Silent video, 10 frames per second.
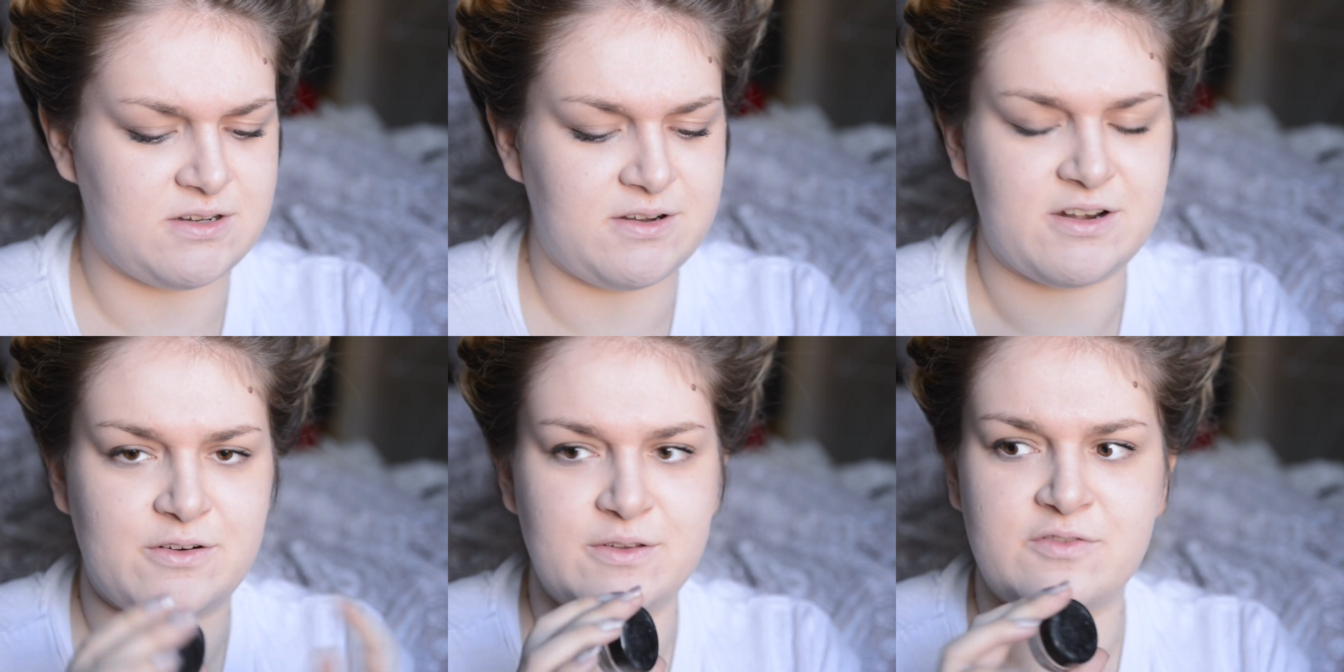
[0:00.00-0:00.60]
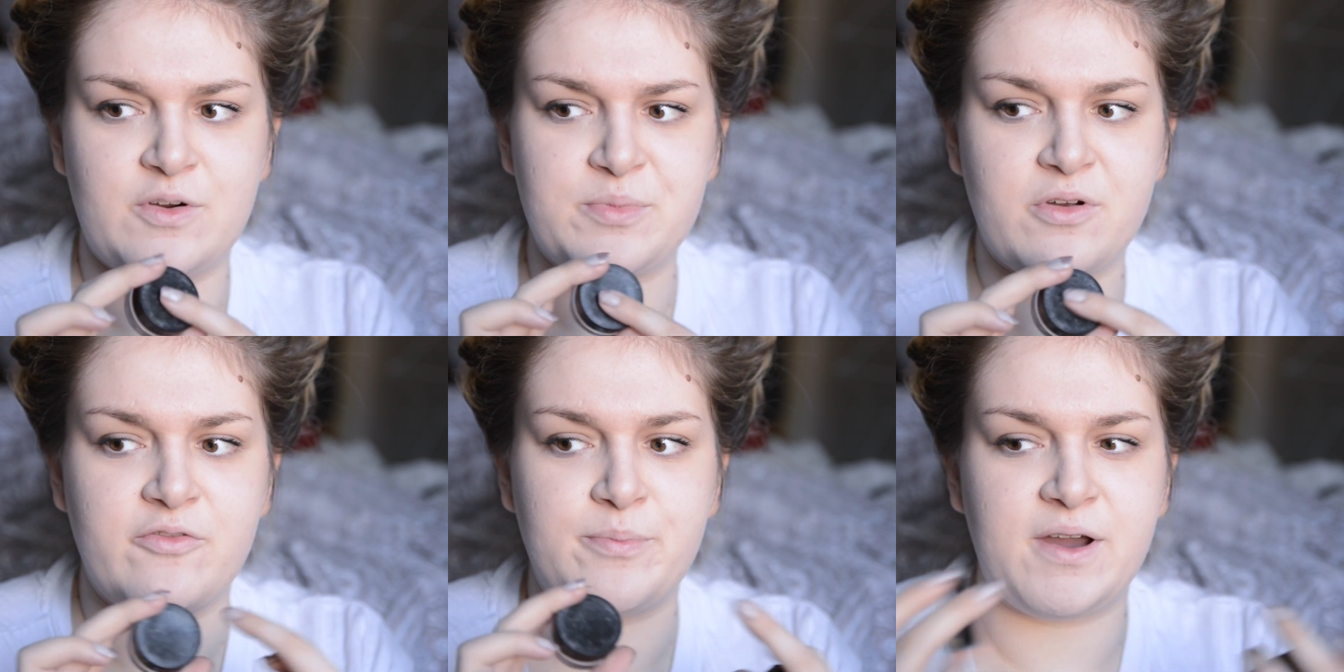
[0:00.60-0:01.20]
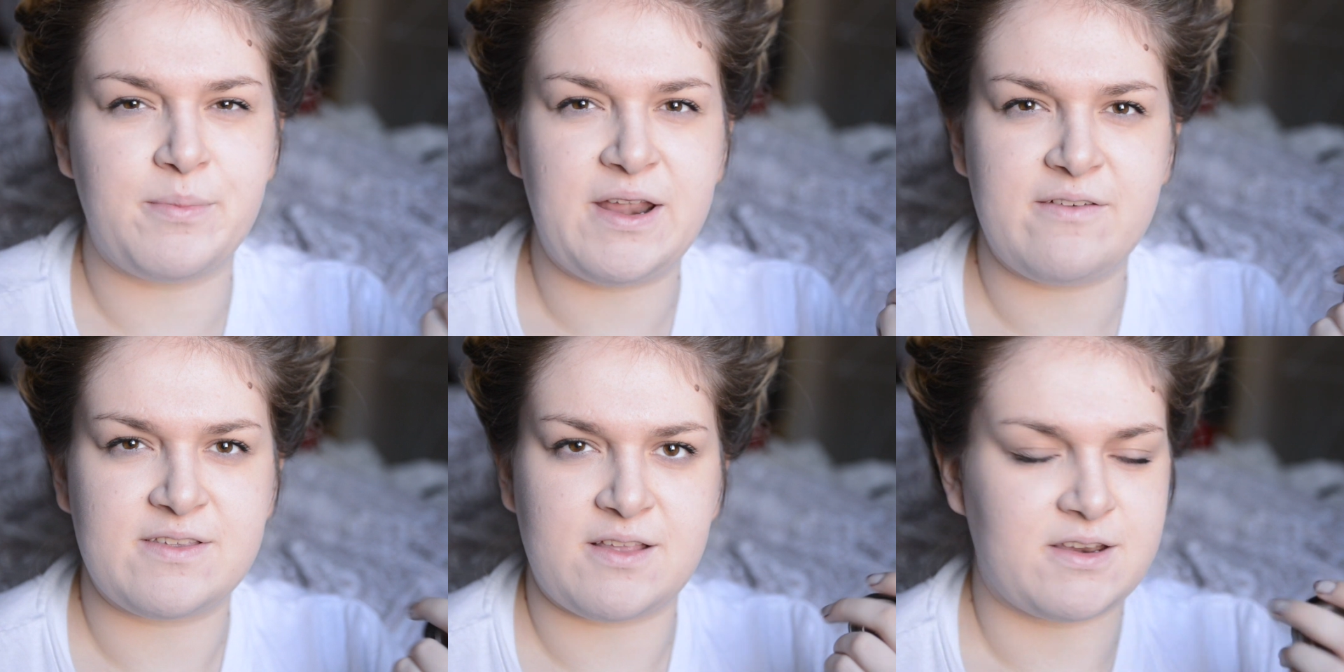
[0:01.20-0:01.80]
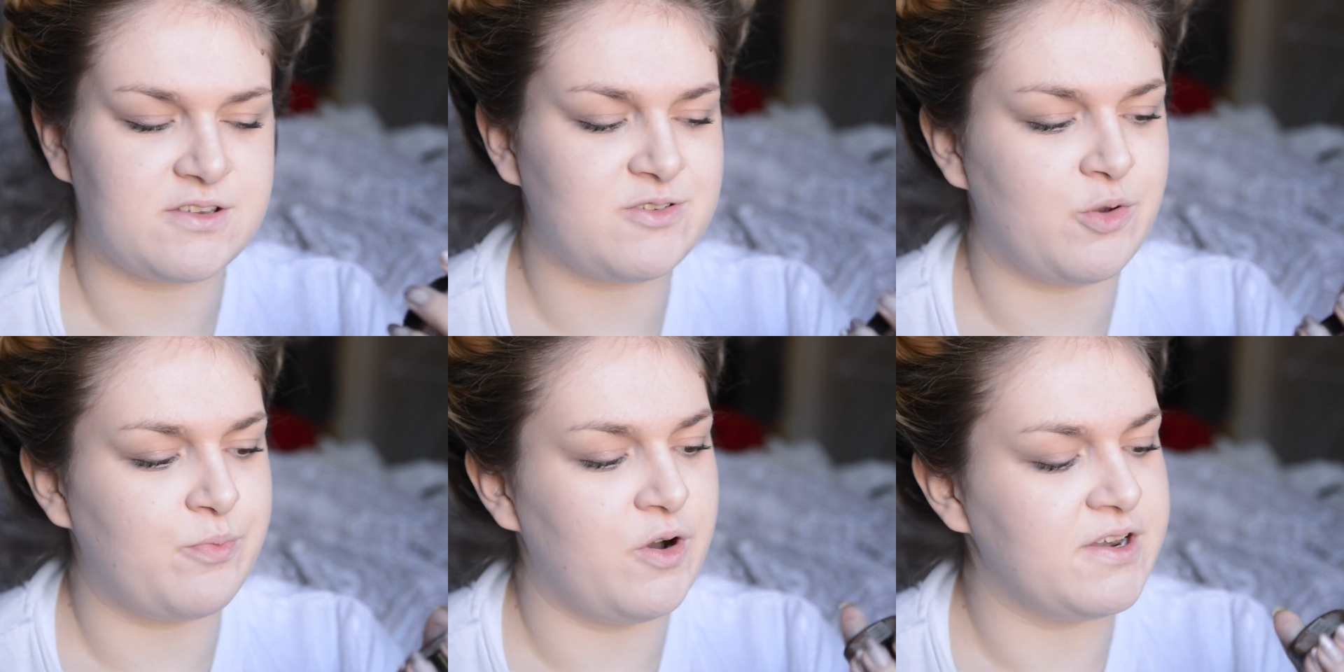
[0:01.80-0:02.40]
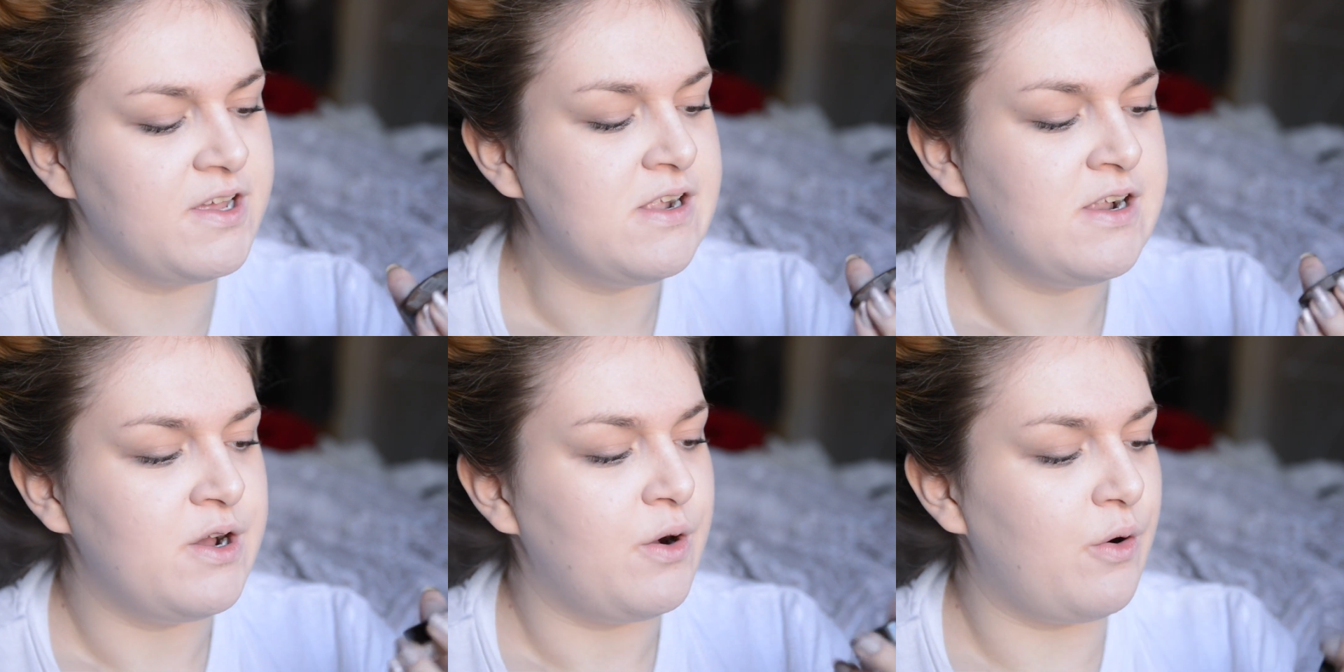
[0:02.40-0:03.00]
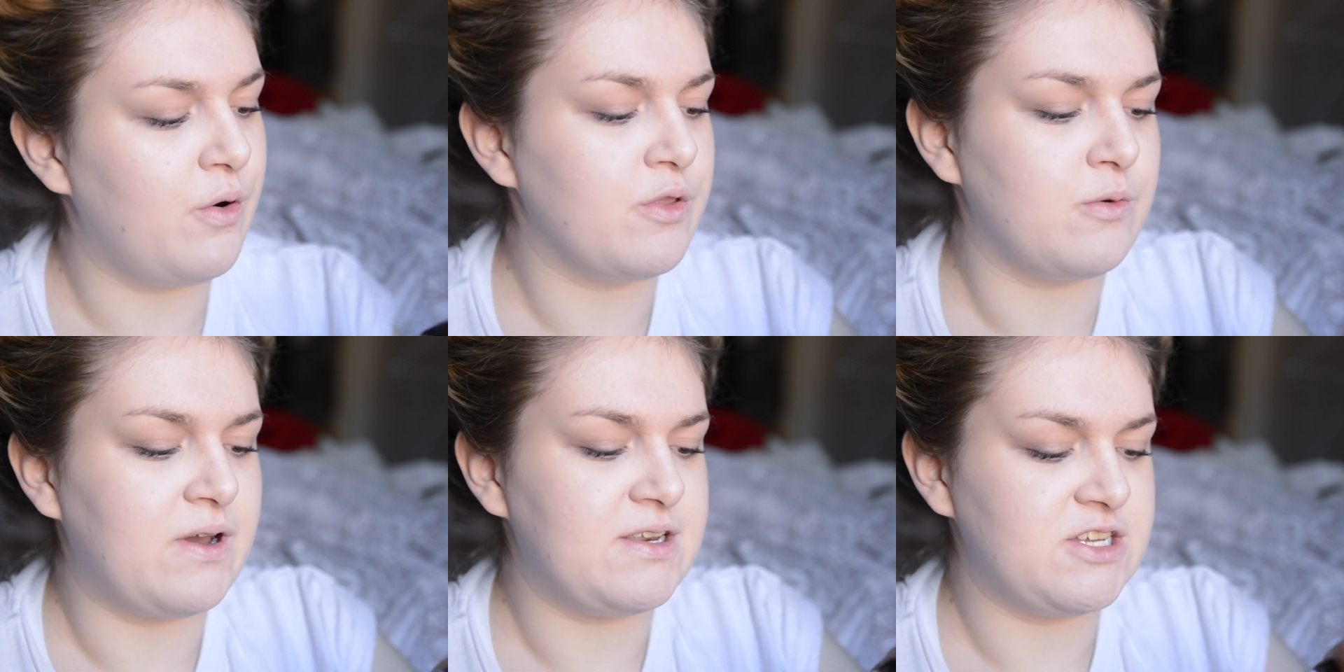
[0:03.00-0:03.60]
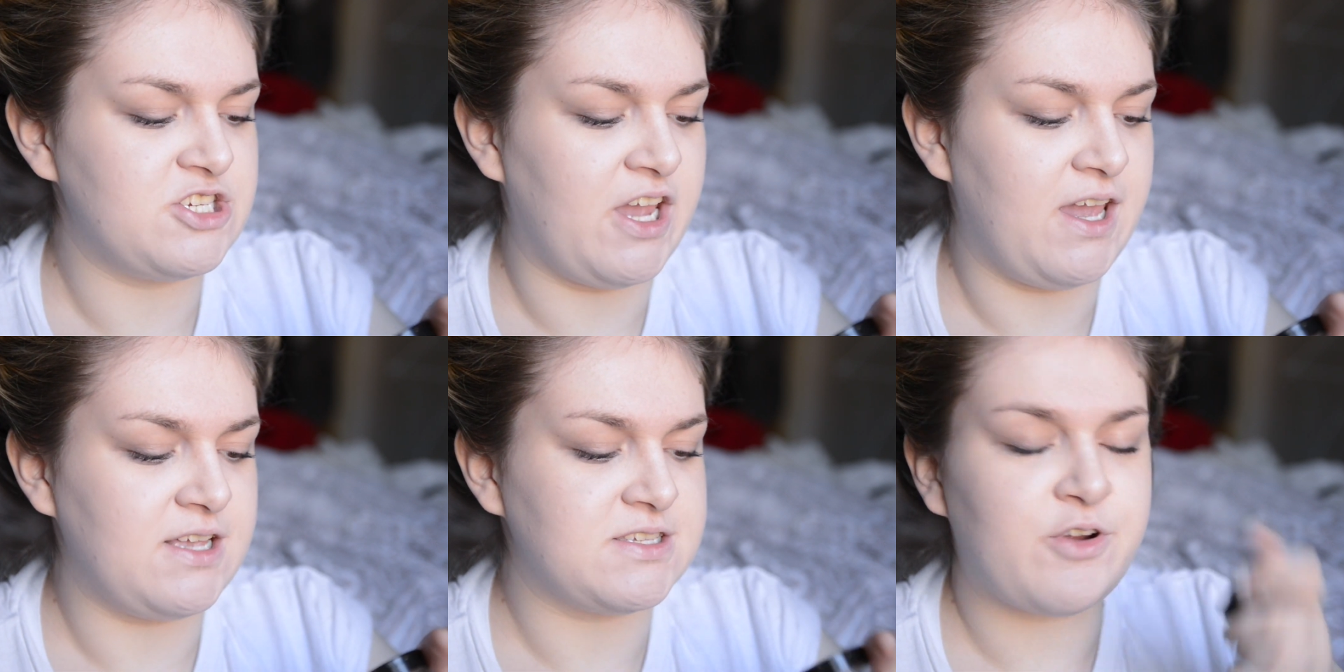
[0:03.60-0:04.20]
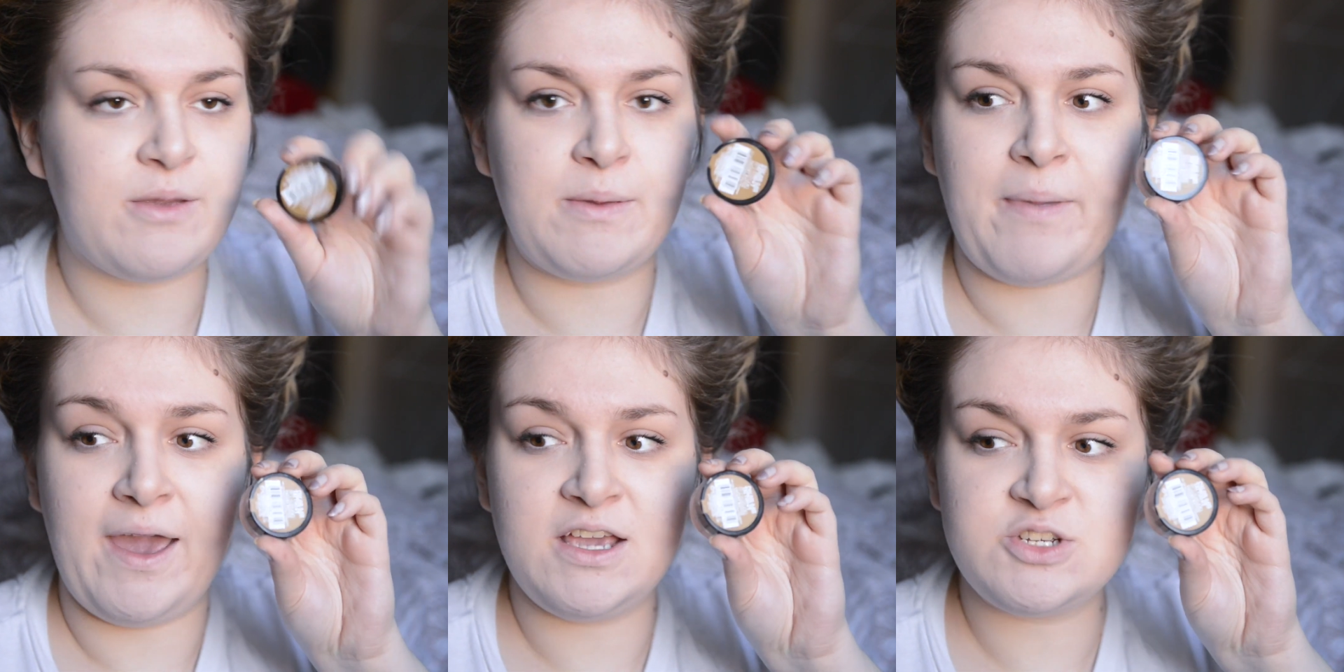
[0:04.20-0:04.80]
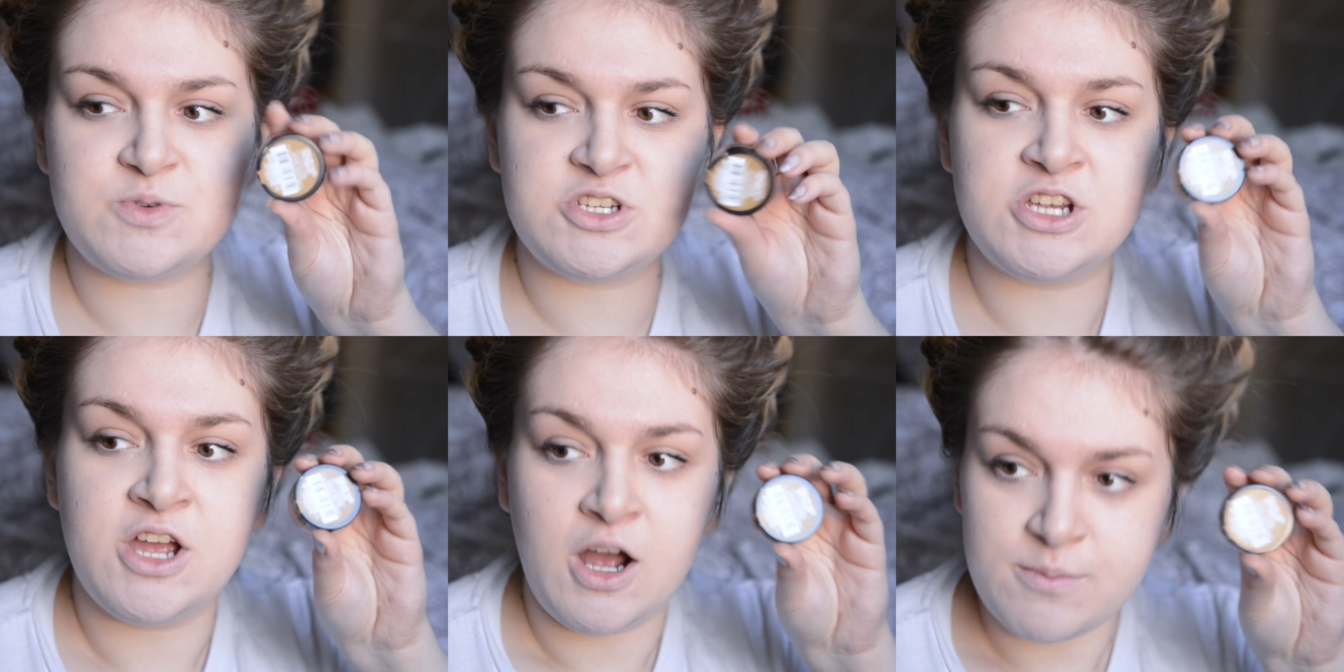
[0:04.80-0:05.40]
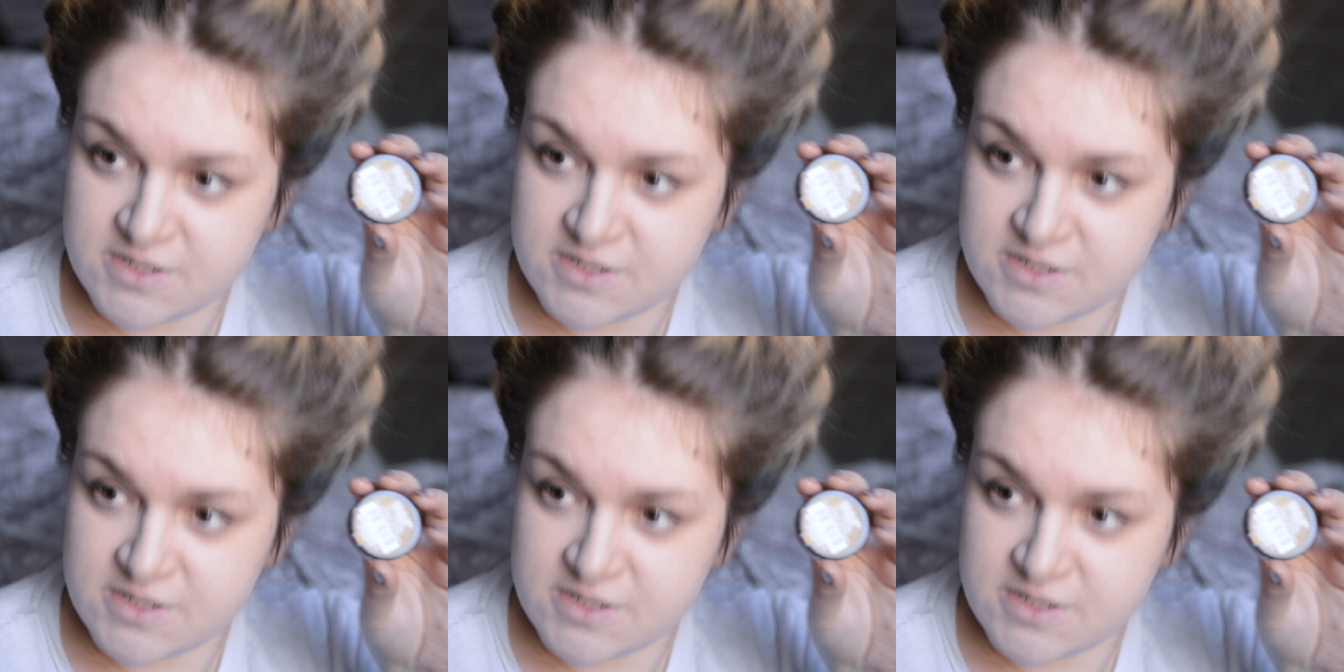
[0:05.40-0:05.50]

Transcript: I don't know, it's rubbed off, but I believe it's like the taupe one or the one shade creamy beige which I'm